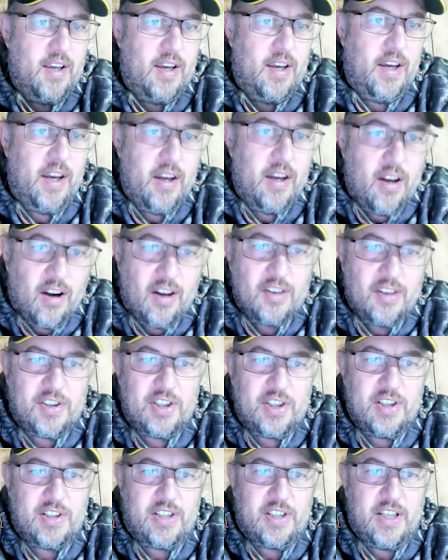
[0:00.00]
in
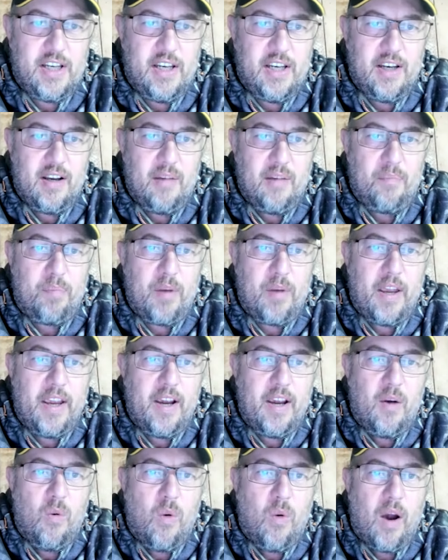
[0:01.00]
Argentina,
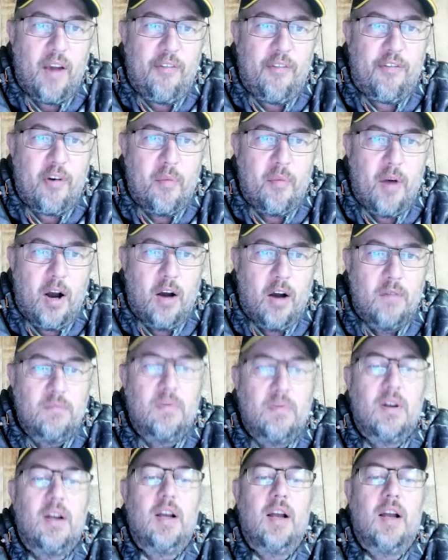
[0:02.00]
playing away from
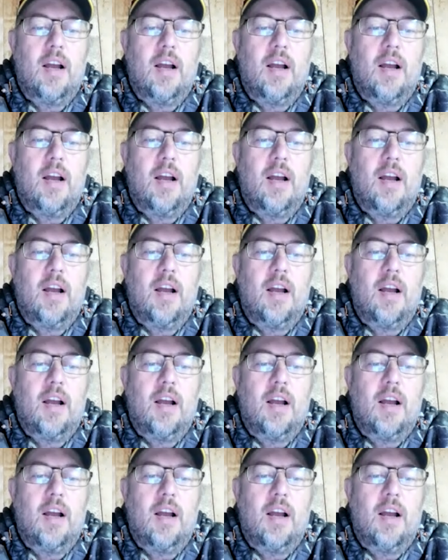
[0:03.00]
home,